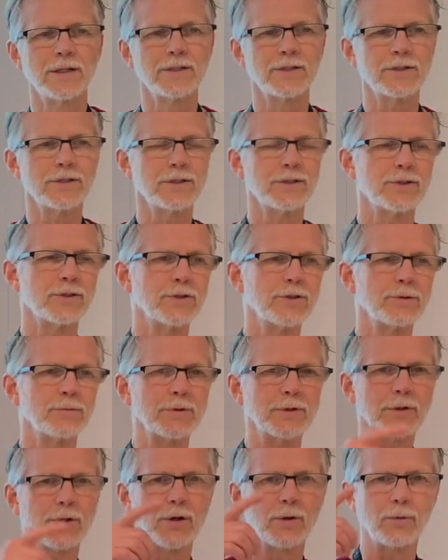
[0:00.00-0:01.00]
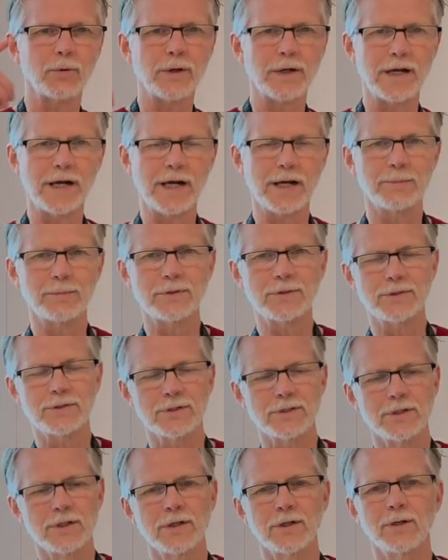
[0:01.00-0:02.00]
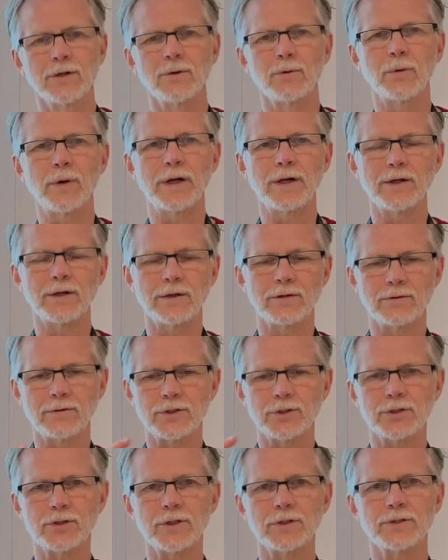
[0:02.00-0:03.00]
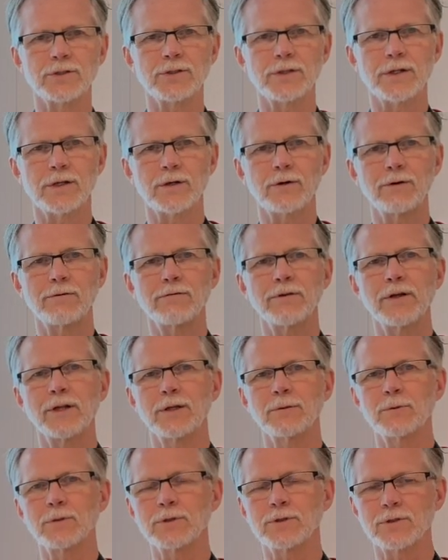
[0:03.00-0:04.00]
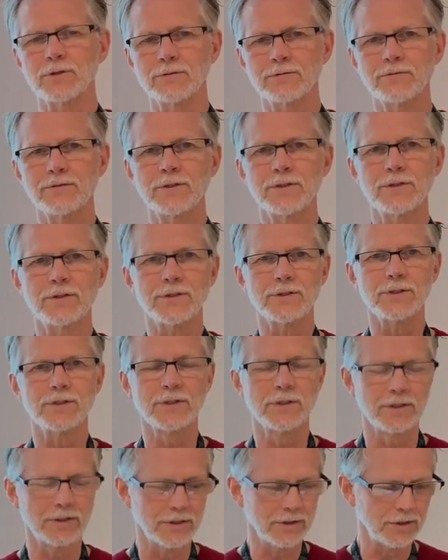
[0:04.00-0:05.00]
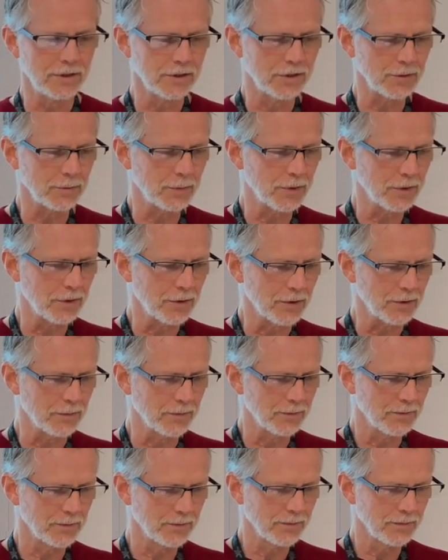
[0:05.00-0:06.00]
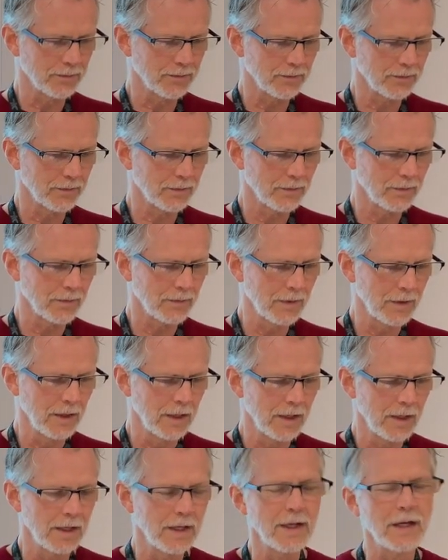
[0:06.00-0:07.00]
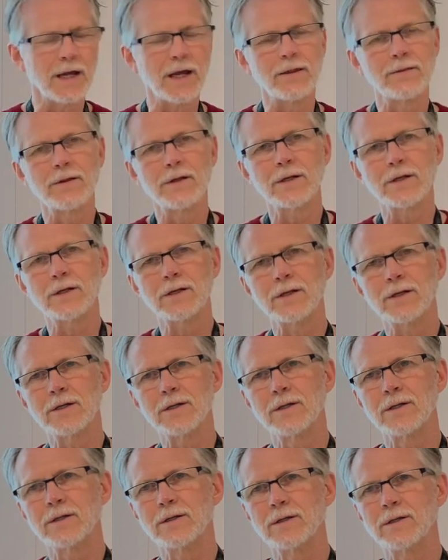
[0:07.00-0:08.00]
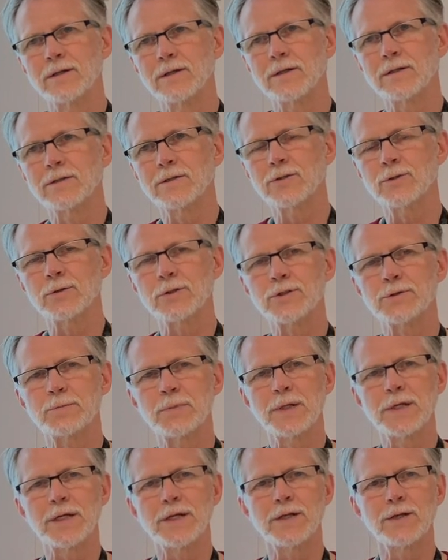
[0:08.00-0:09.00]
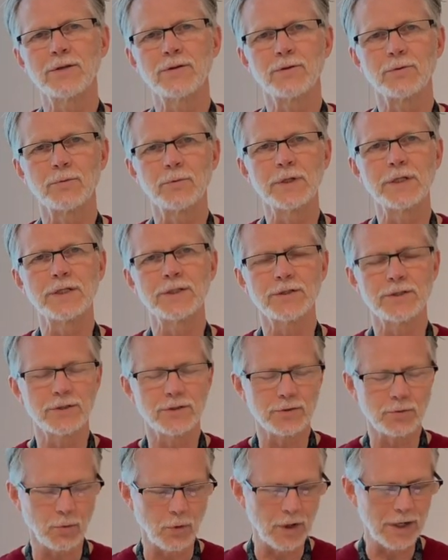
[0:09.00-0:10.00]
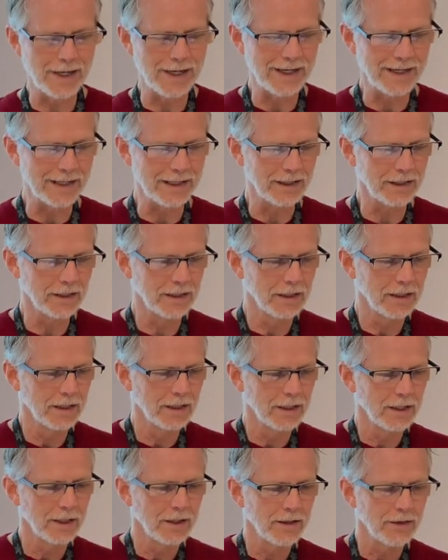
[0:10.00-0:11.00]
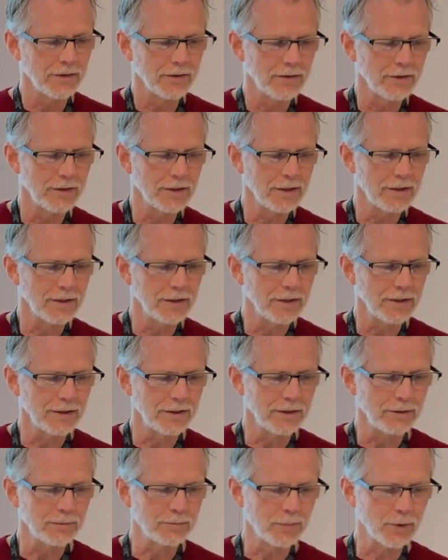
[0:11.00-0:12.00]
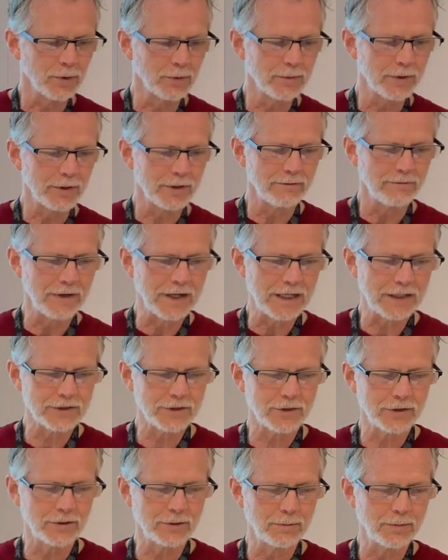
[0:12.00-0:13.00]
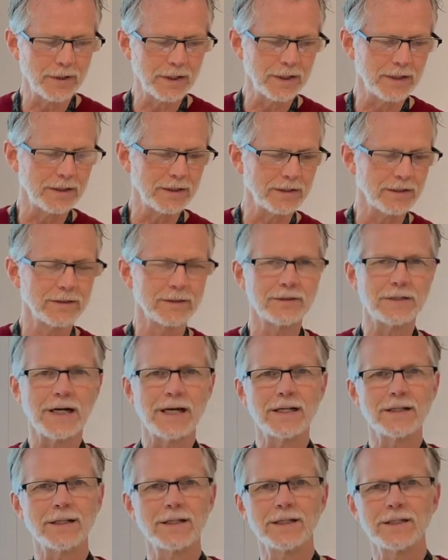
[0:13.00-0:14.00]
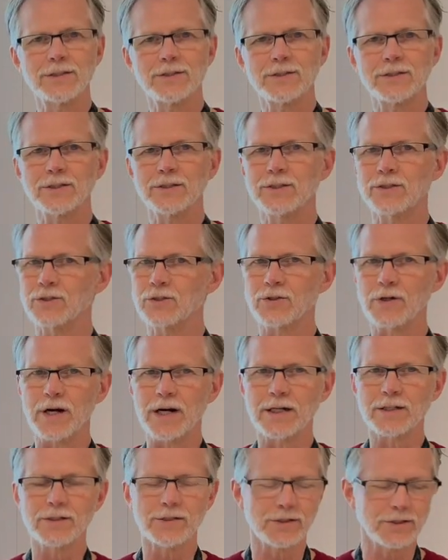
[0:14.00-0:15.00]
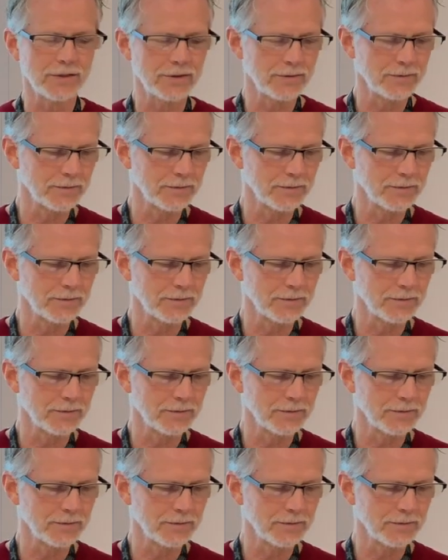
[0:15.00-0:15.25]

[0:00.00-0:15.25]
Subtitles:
to determine what happens when the shunts that are available to the fetus disappear. And then to explain the reasons why the pulmonary vascular bed dilates and contracts.